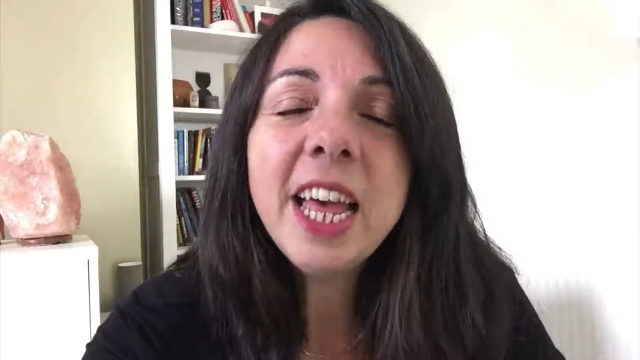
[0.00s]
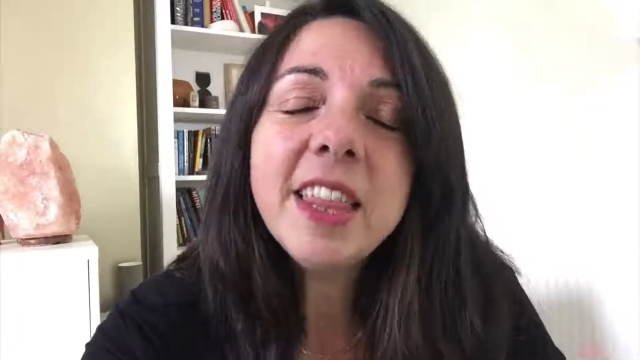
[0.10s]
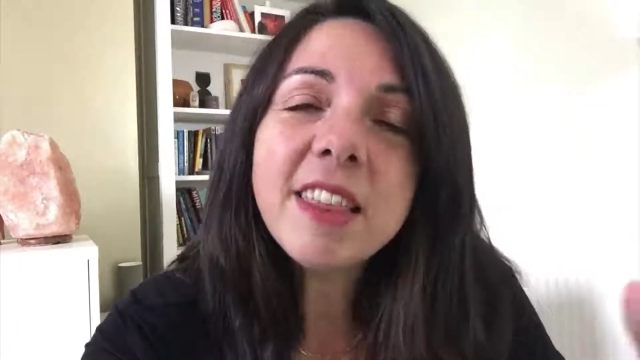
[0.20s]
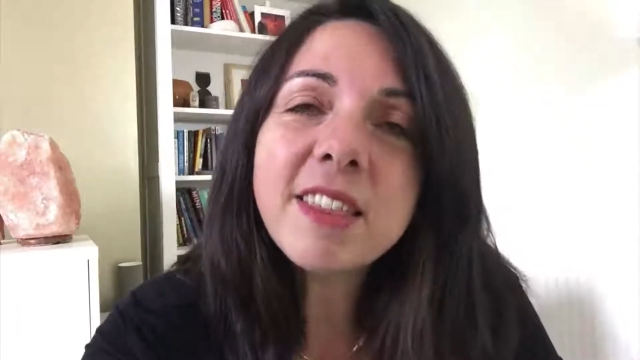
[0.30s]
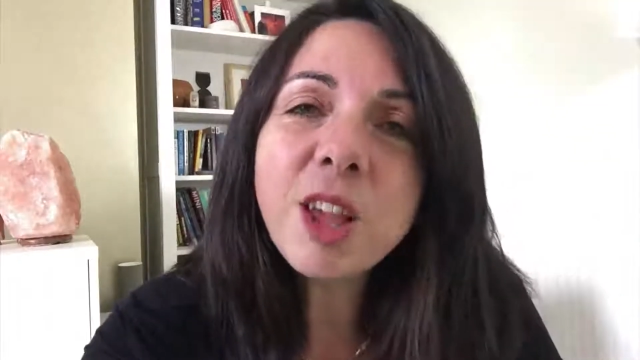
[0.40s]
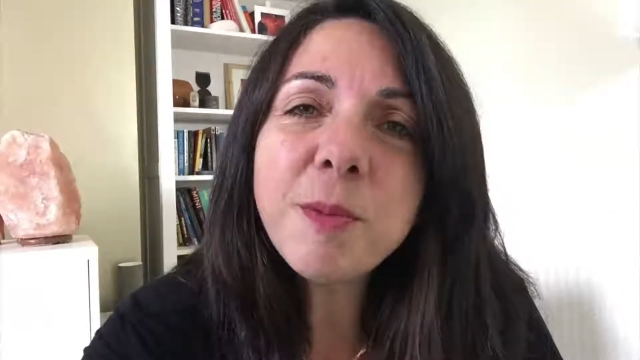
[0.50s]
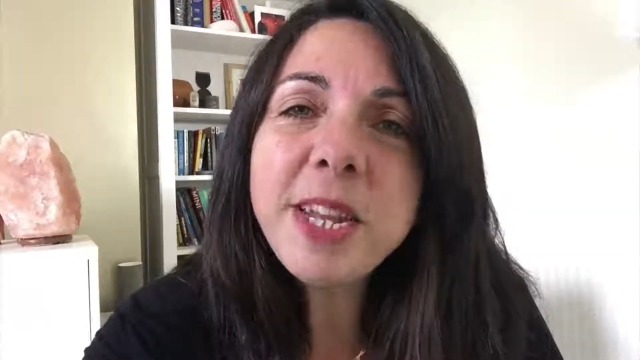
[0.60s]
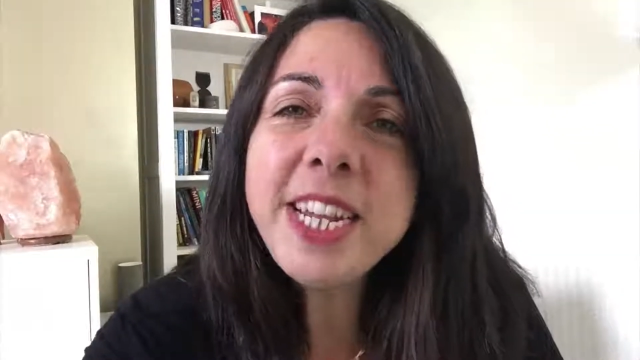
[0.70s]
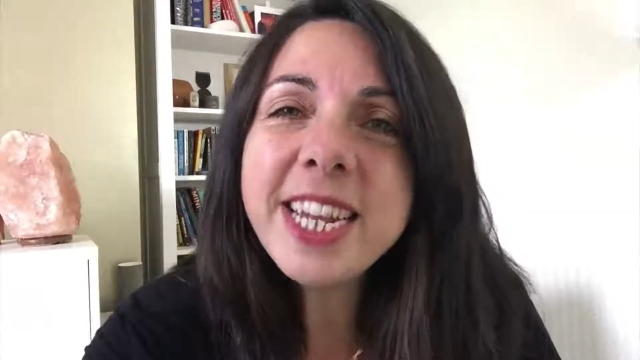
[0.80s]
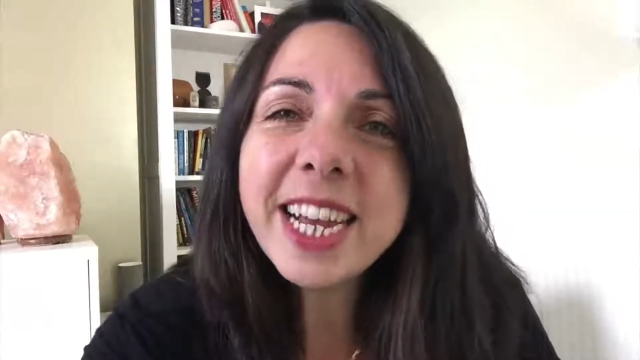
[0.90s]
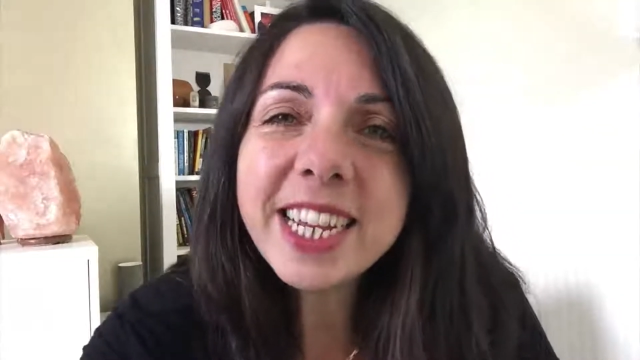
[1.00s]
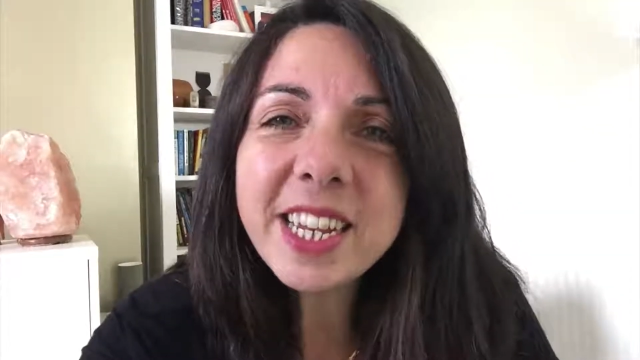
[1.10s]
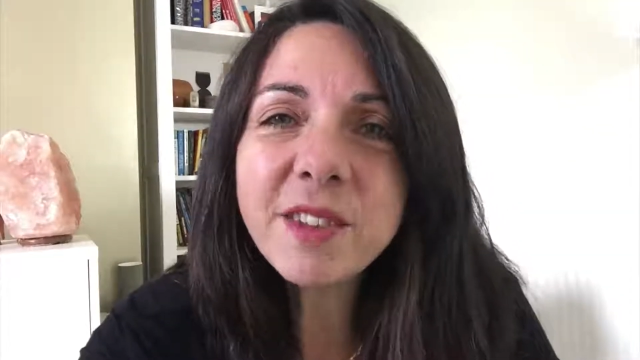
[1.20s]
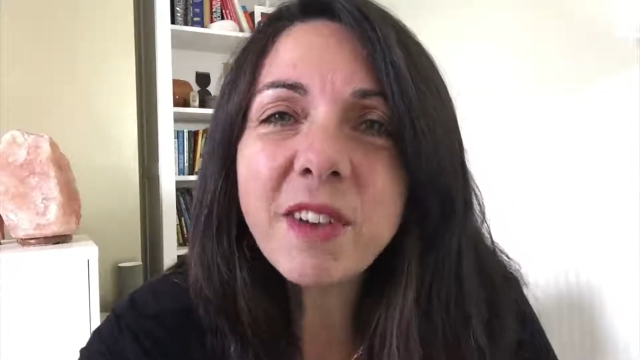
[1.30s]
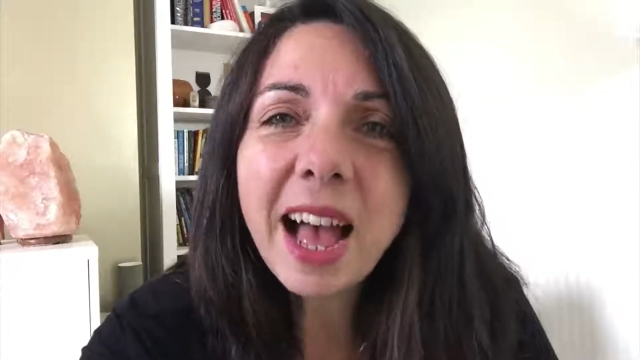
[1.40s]
There's so many
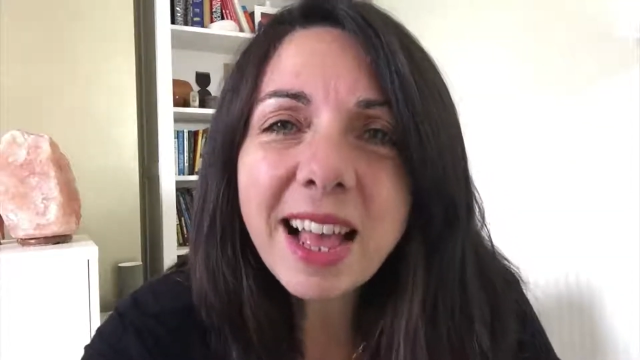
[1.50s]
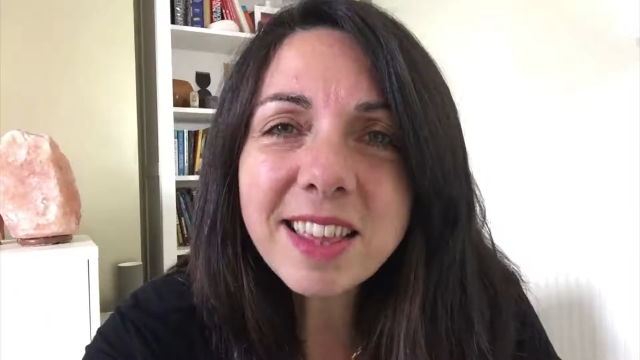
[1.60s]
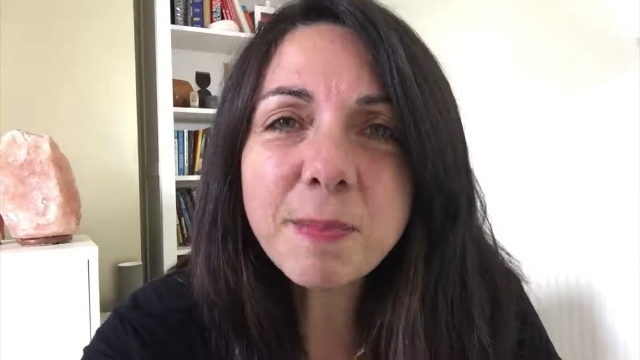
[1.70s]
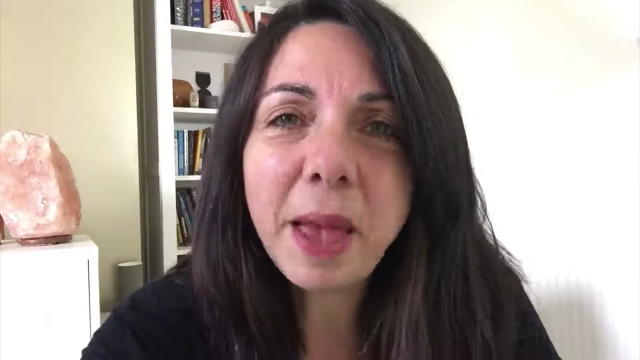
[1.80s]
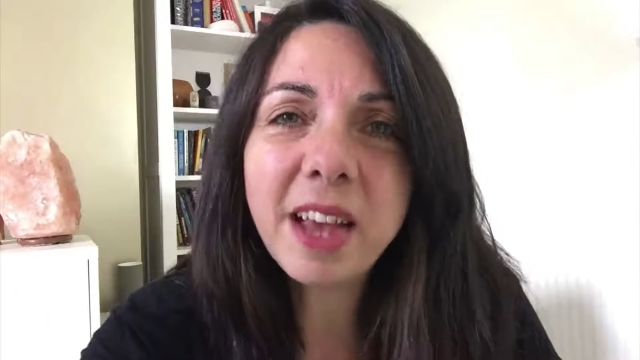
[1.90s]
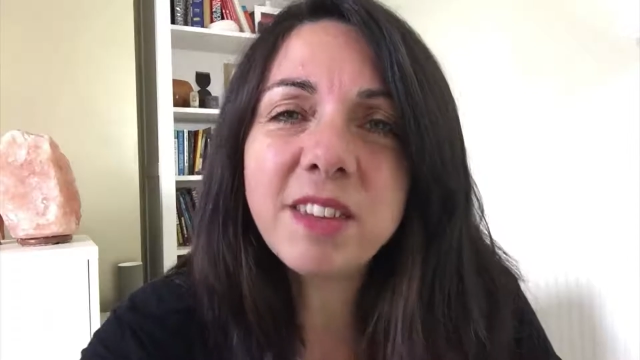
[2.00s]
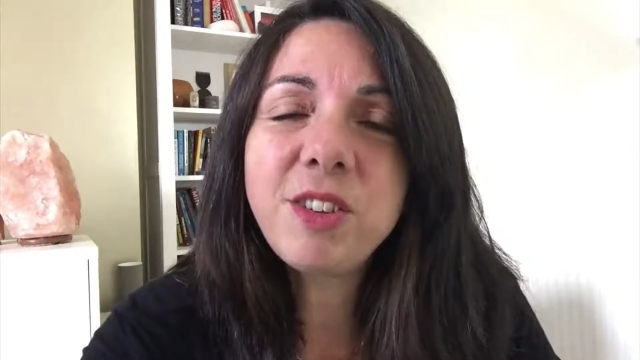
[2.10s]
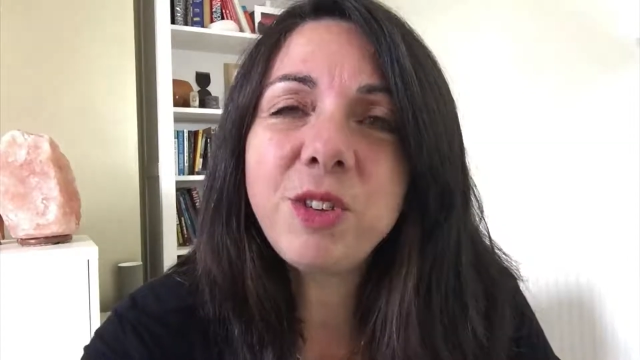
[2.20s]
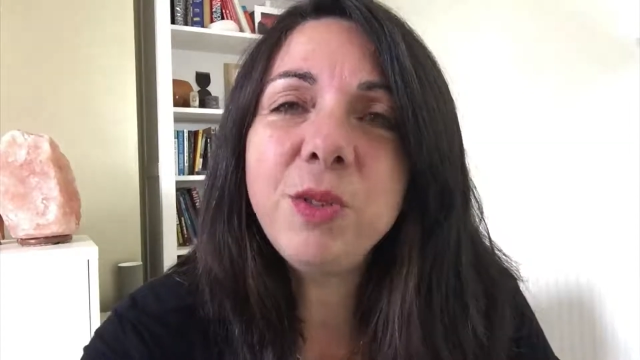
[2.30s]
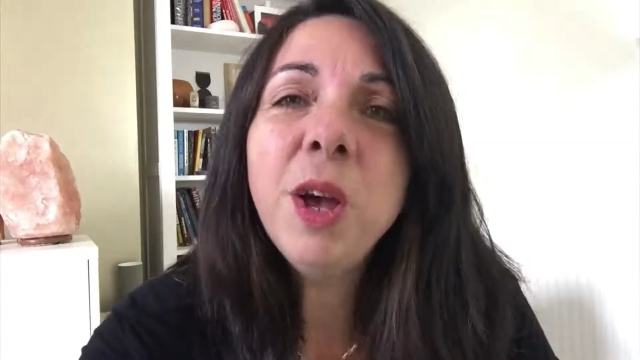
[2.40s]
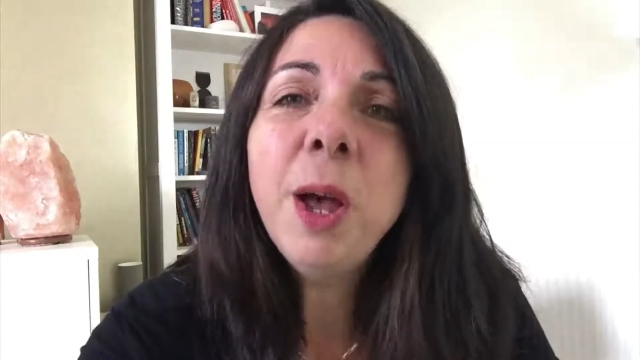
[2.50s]
negative aspects to